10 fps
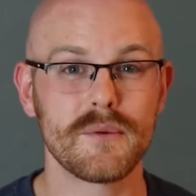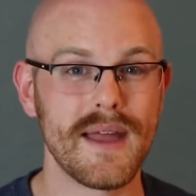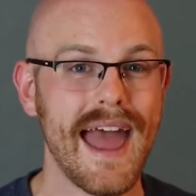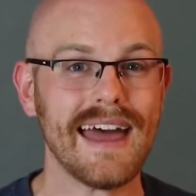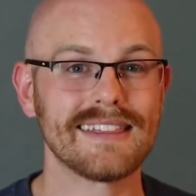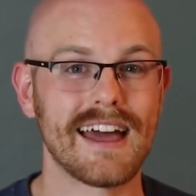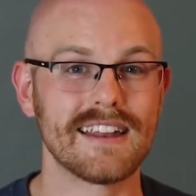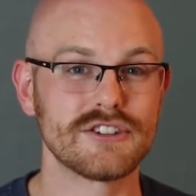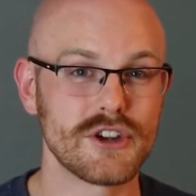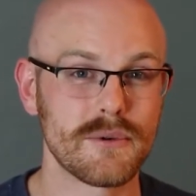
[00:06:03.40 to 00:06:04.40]
we had
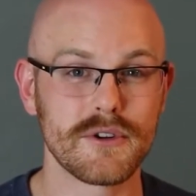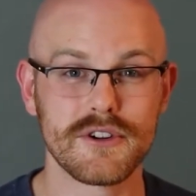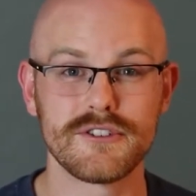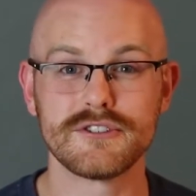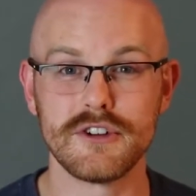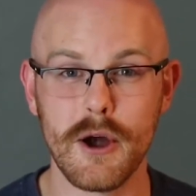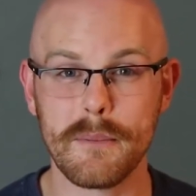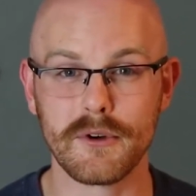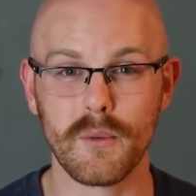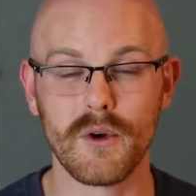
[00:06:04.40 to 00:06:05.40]
that show recruiters you're
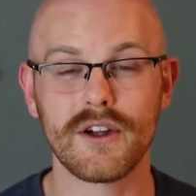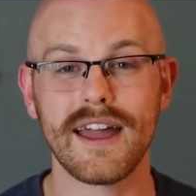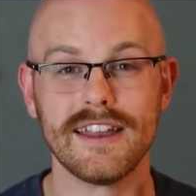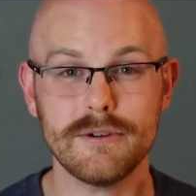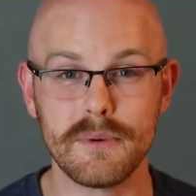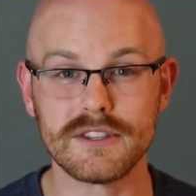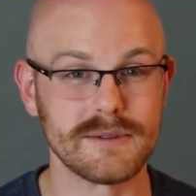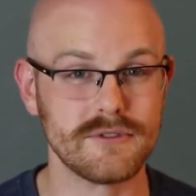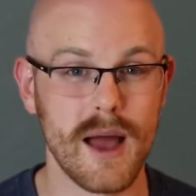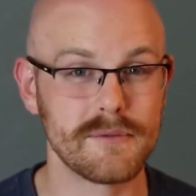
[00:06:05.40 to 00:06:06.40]
open to work and you put
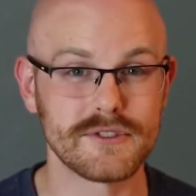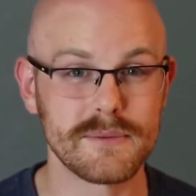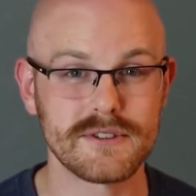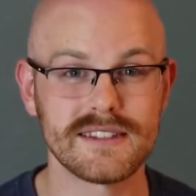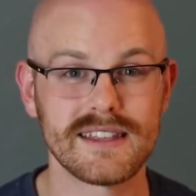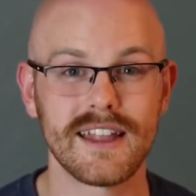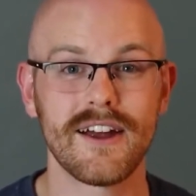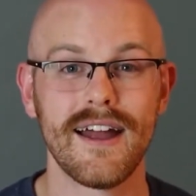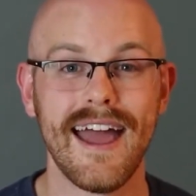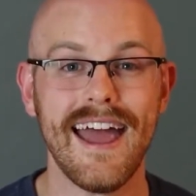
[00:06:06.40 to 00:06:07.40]
some job descriptions in
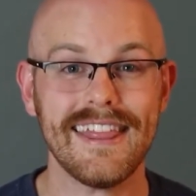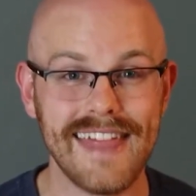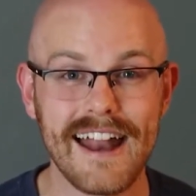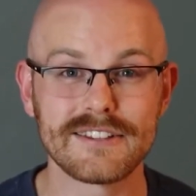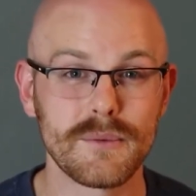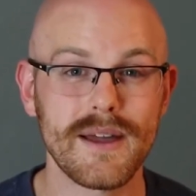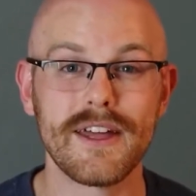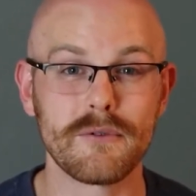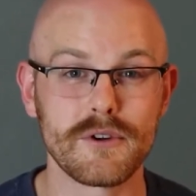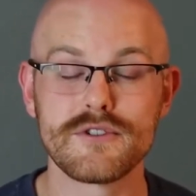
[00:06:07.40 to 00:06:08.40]
there. That is a way
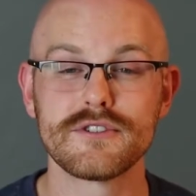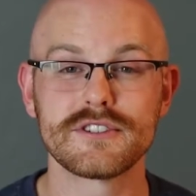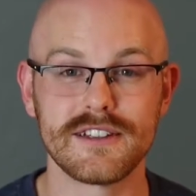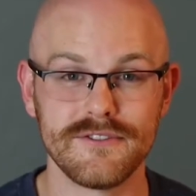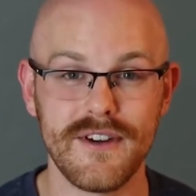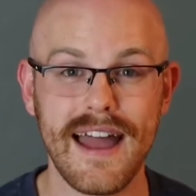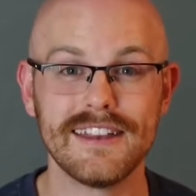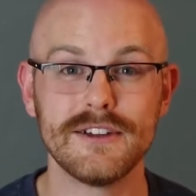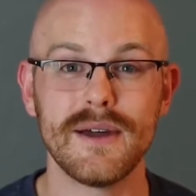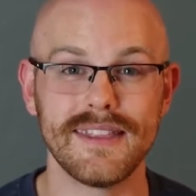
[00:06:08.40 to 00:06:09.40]
that recruiters can
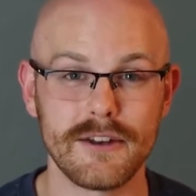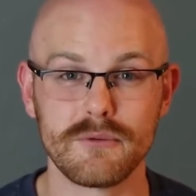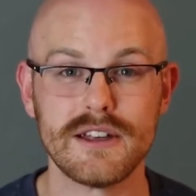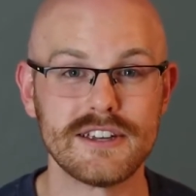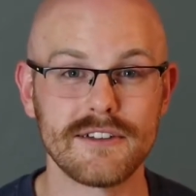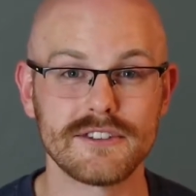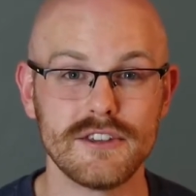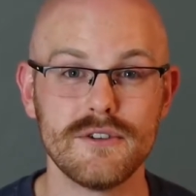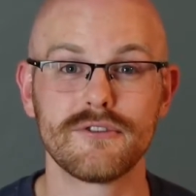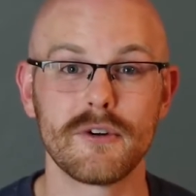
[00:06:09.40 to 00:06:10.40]
find you and then reach out to
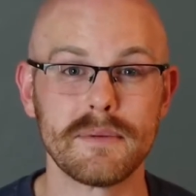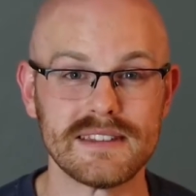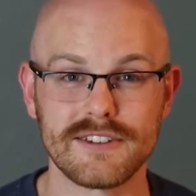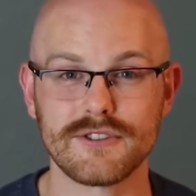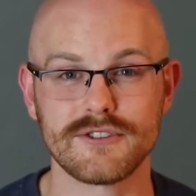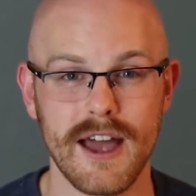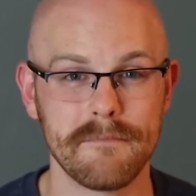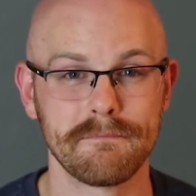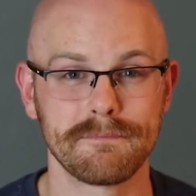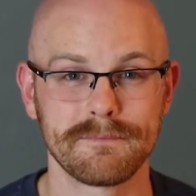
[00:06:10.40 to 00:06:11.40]
you for a potential
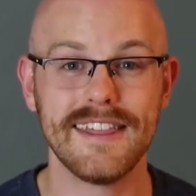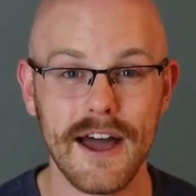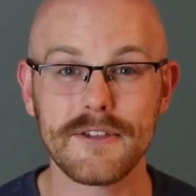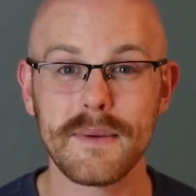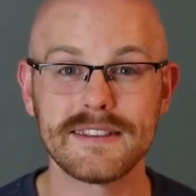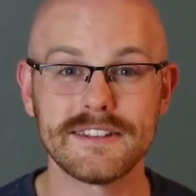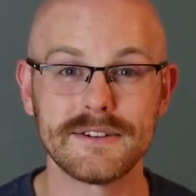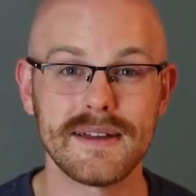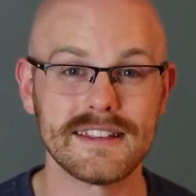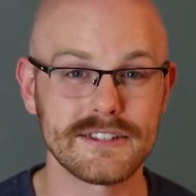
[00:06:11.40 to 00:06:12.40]
job. The other way to
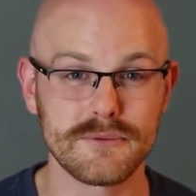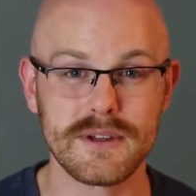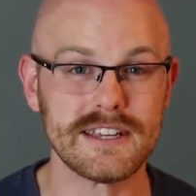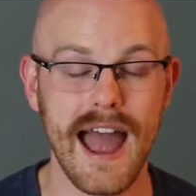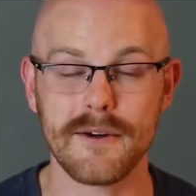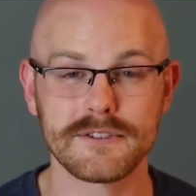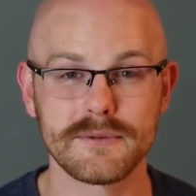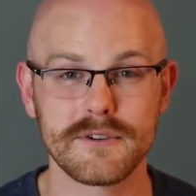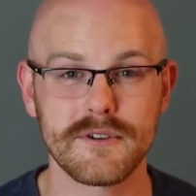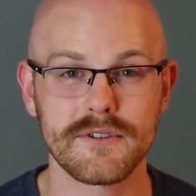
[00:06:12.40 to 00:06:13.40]
do it is to reach out
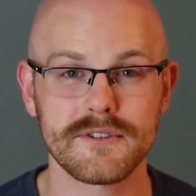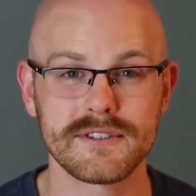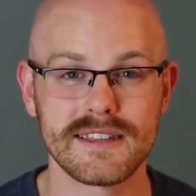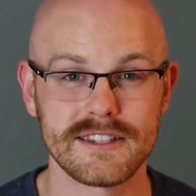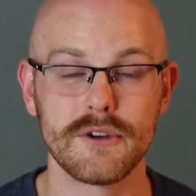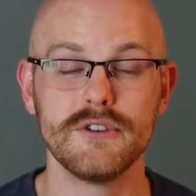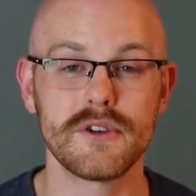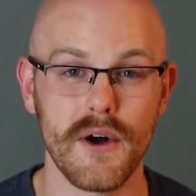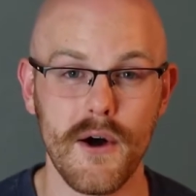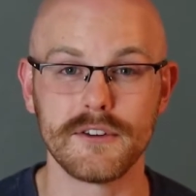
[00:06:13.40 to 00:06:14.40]
to recruiters. And so you
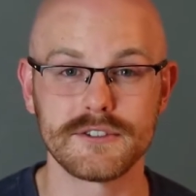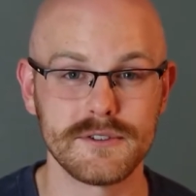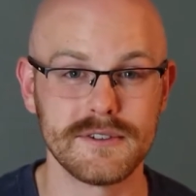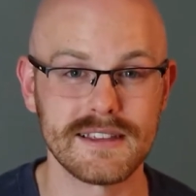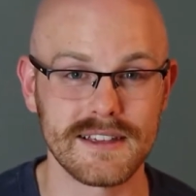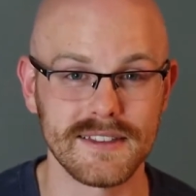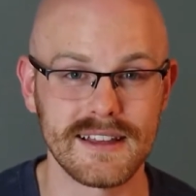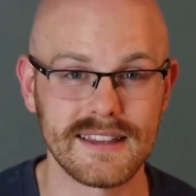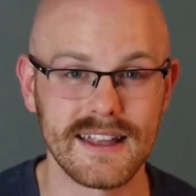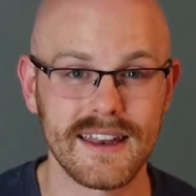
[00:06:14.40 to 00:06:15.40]
can also do this on
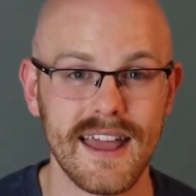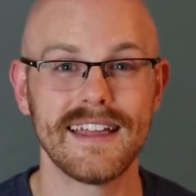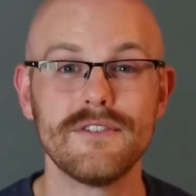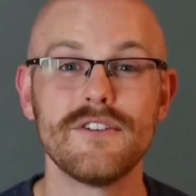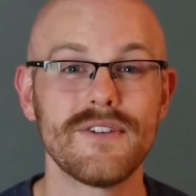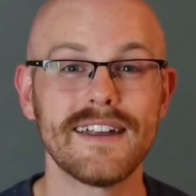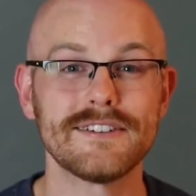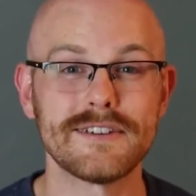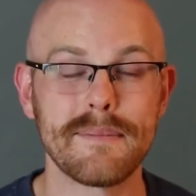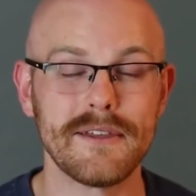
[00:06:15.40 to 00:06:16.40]
LinkedIn. If you find
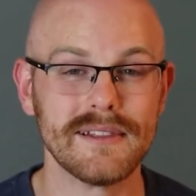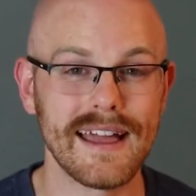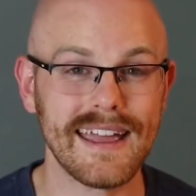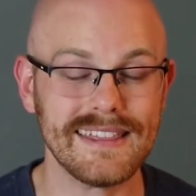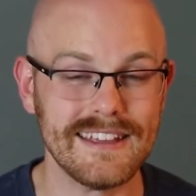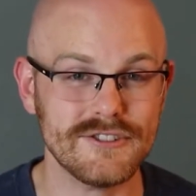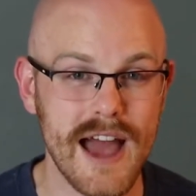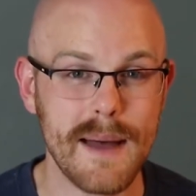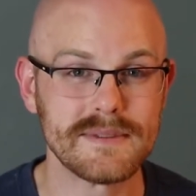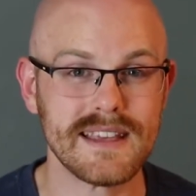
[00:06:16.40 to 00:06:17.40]
a job that you like in the
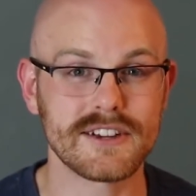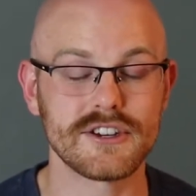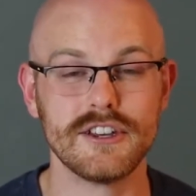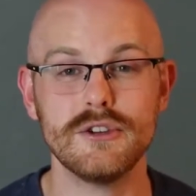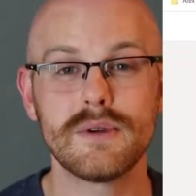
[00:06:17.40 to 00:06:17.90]
jobs section,